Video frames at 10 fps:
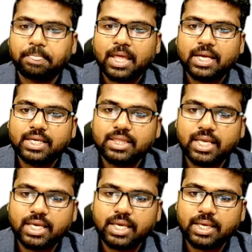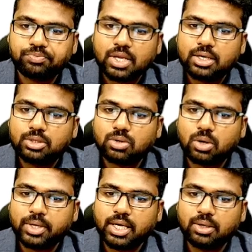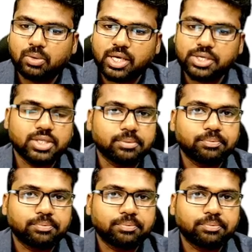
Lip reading: in the tropical location.